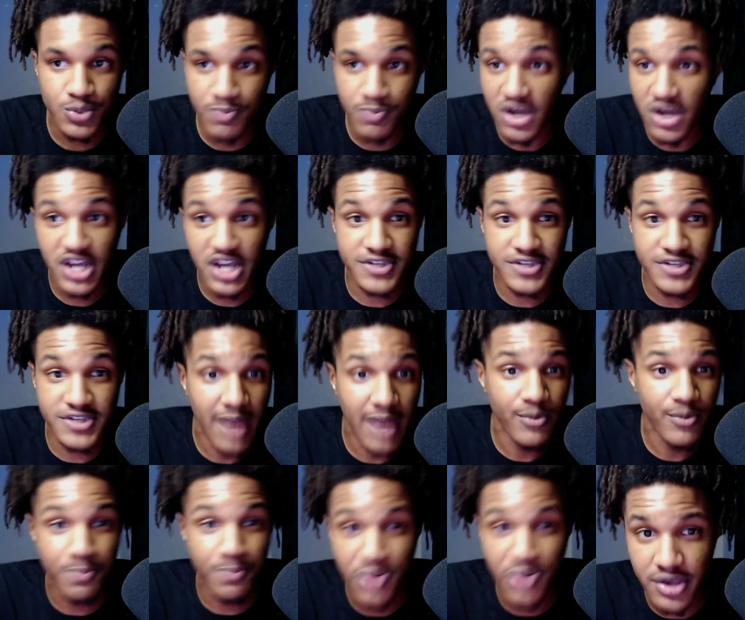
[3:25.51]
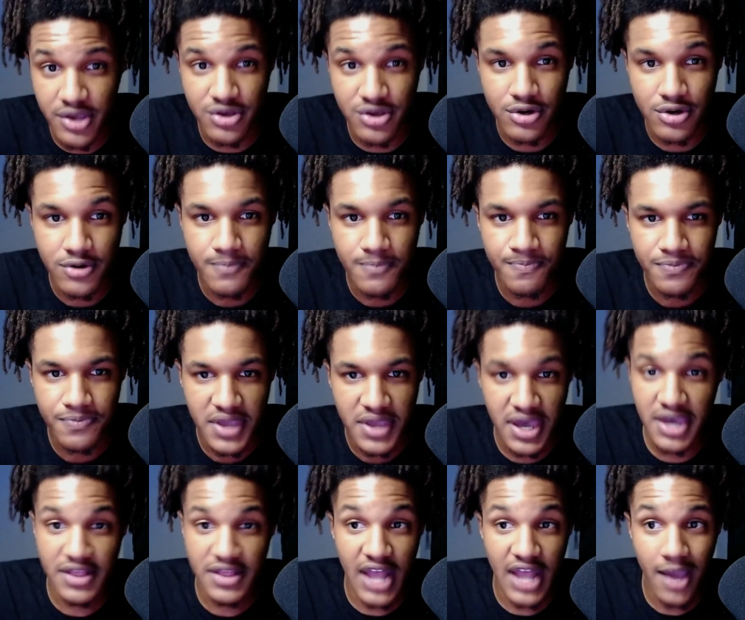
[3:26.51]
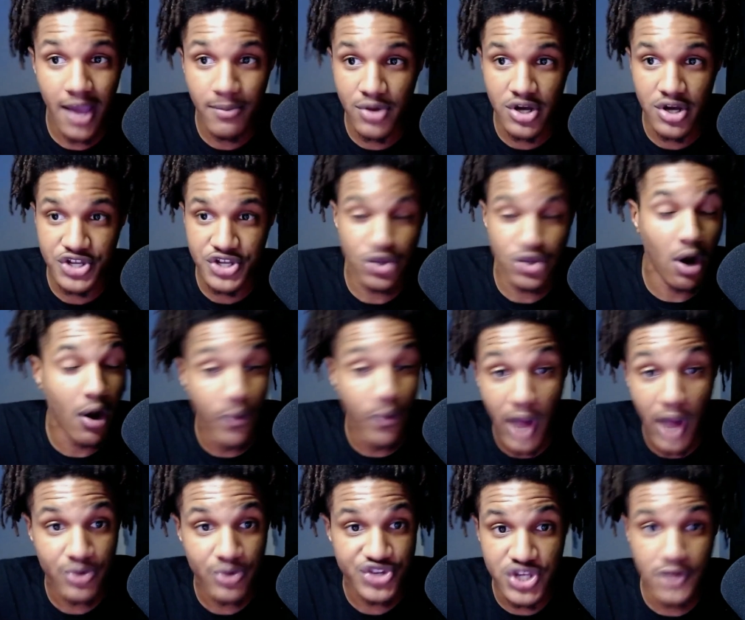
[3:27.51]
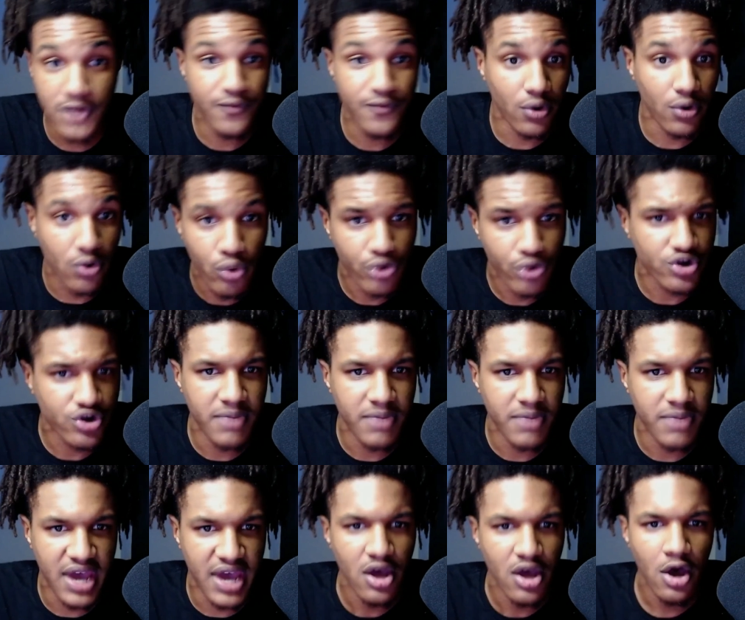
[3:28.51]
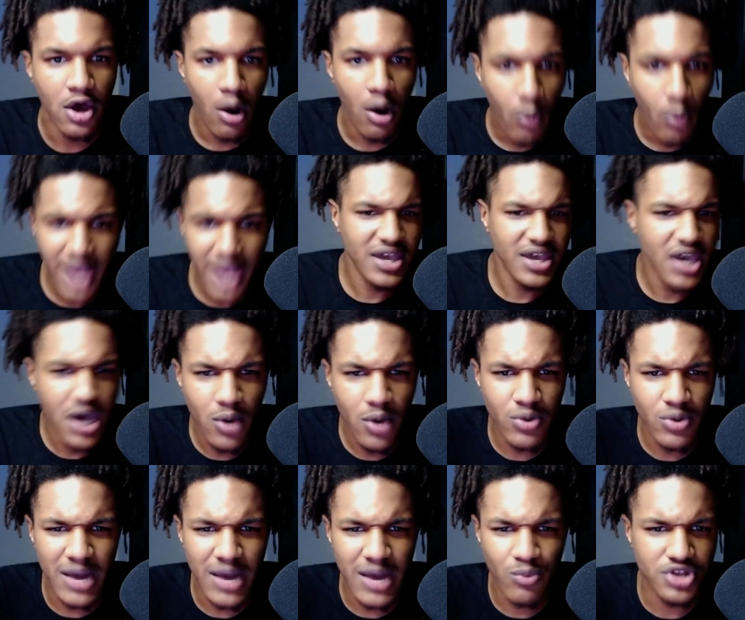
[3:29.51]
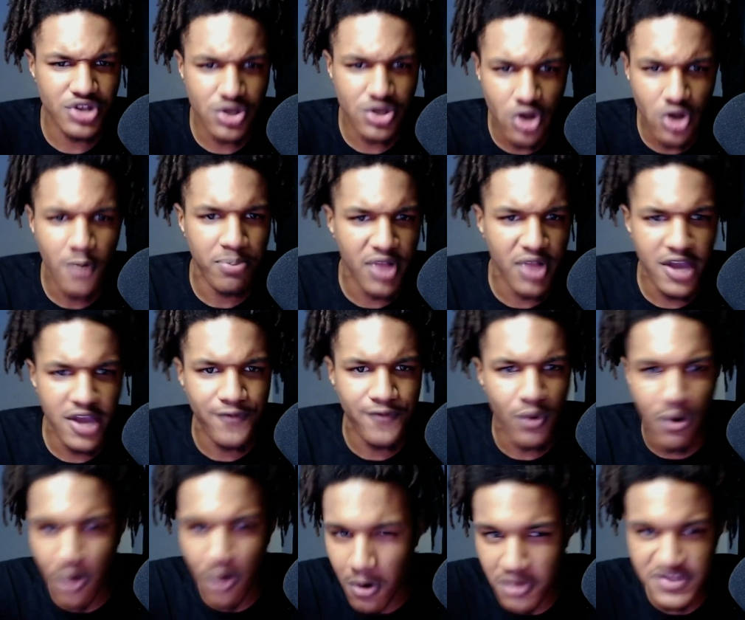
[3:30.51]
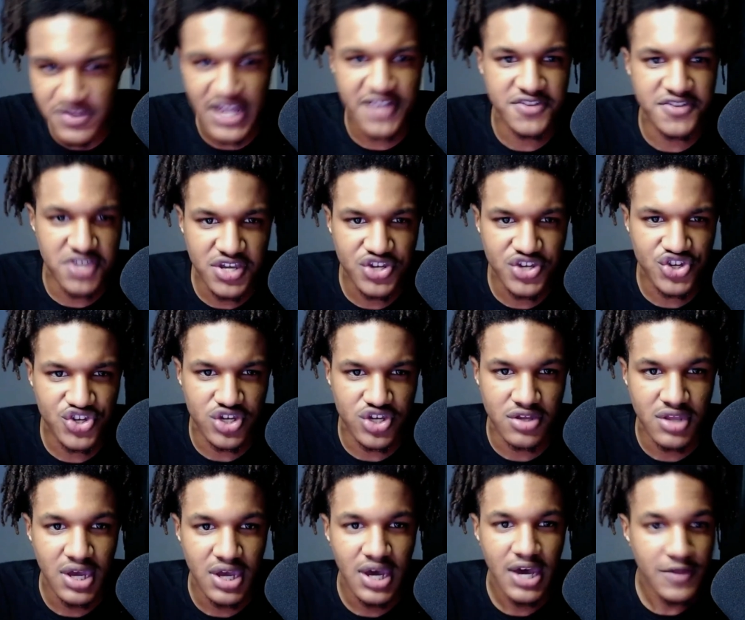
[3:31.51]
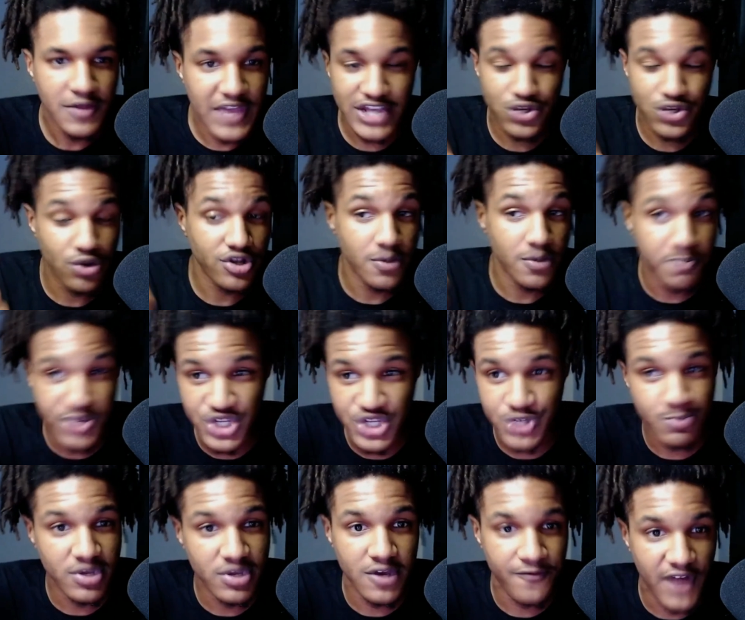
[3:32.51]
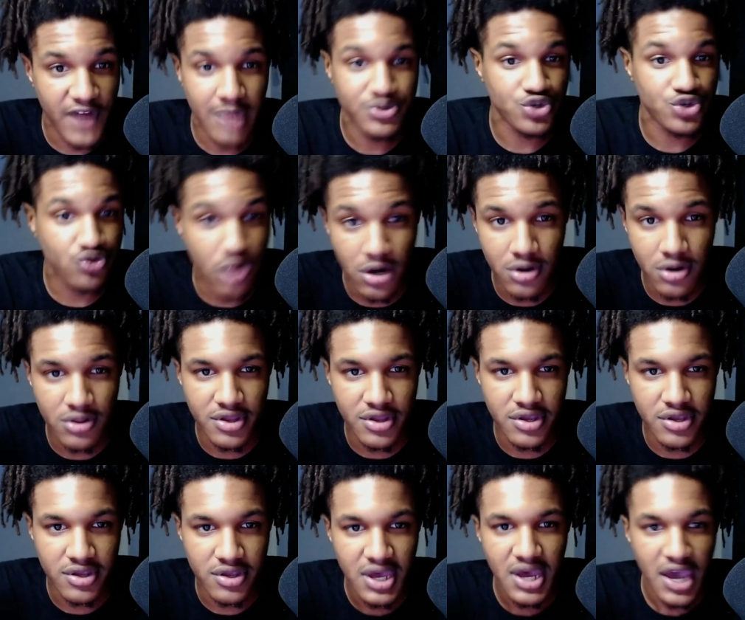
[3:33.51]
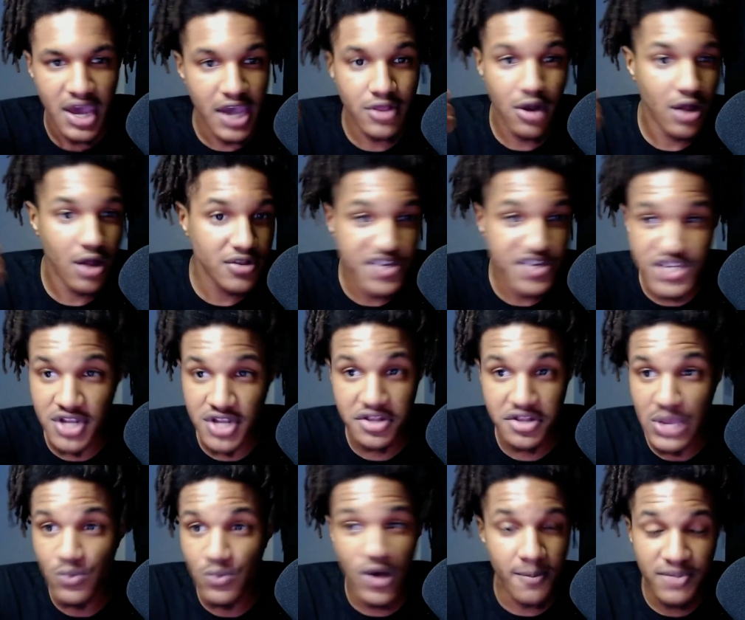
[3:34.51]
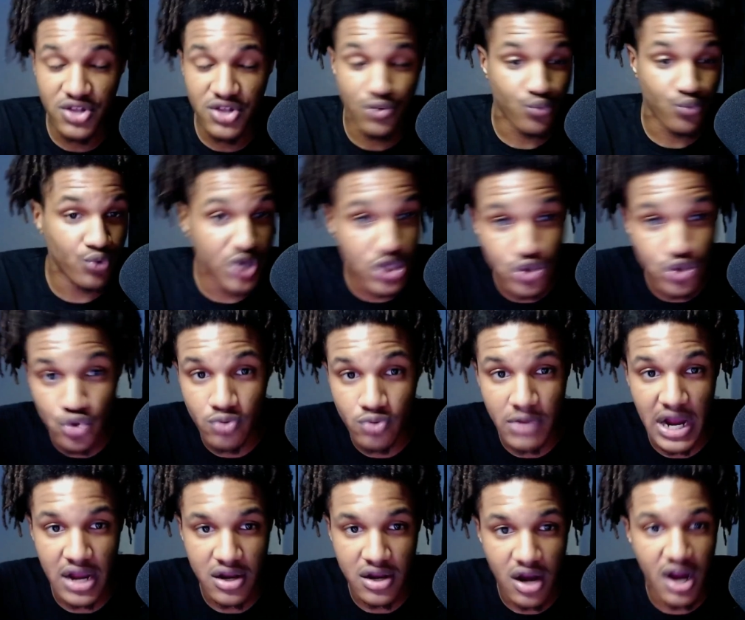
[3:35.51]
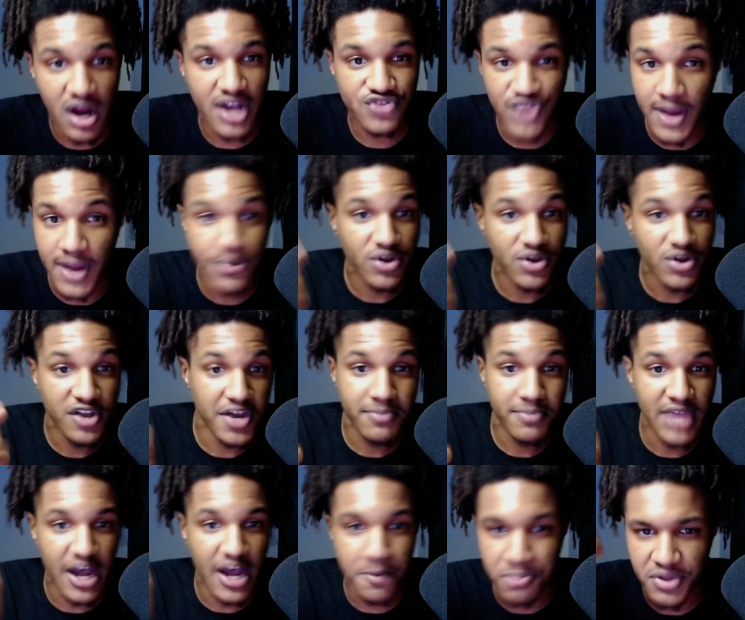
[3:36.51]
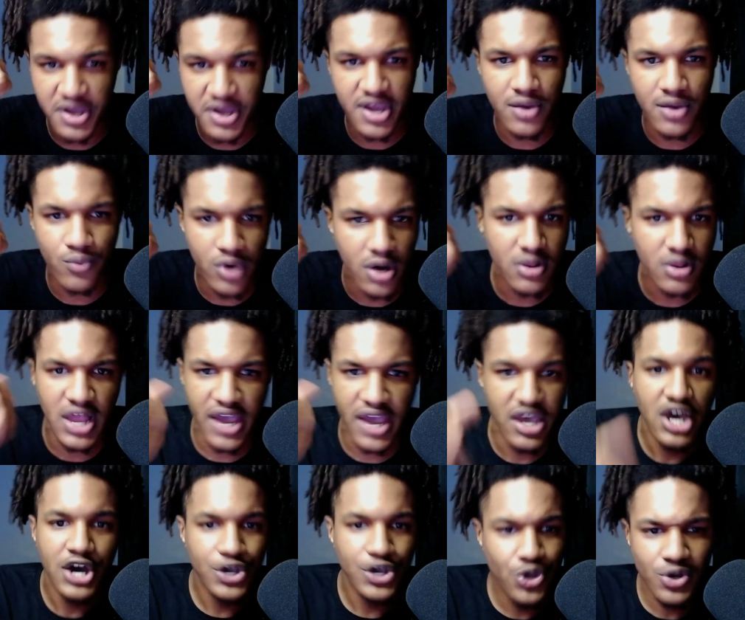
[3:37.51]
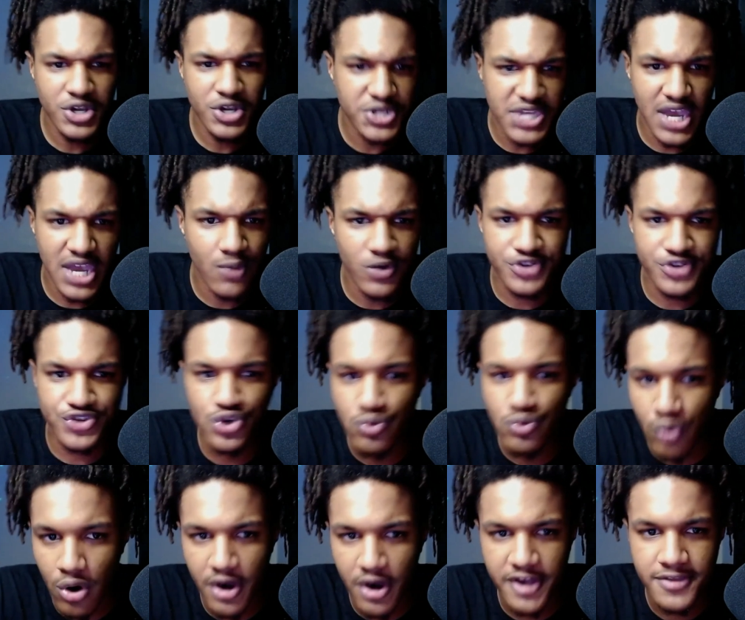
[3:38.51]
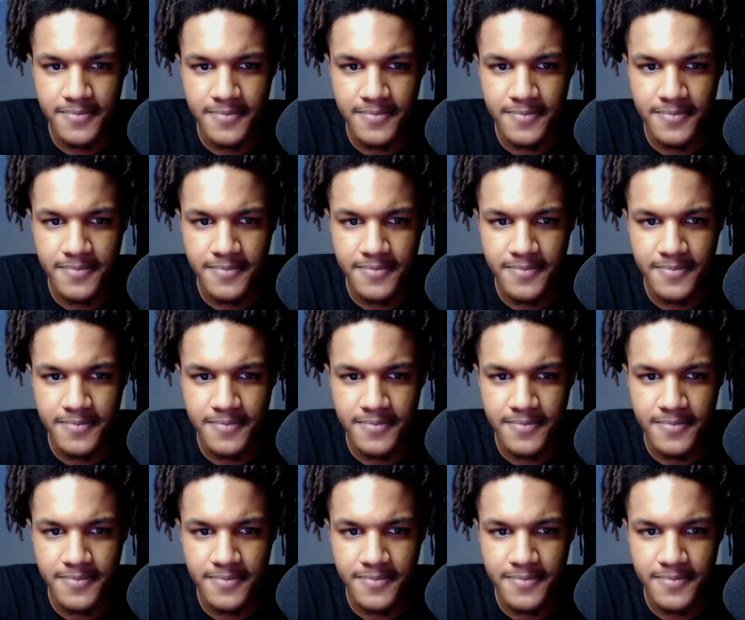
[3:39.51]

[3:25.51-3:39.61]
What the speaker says: Because if I'm a player and I'm a star wide receiver or cornerback, why the hell would I want to go play for an organization that's going to bench me if I'm struggling and all of a sudden they want me to redo my contract because I'm not playing well? Like, you can say what you want